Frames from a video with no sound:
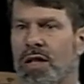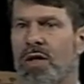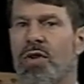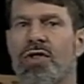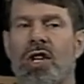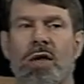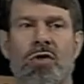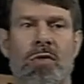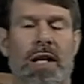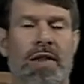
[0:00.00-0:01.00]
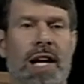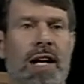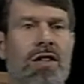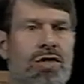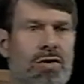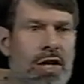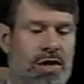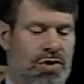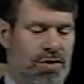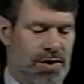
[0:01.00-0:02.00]
And we'll talk more about that in 2
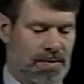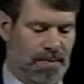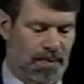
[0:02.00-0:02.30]
lectures.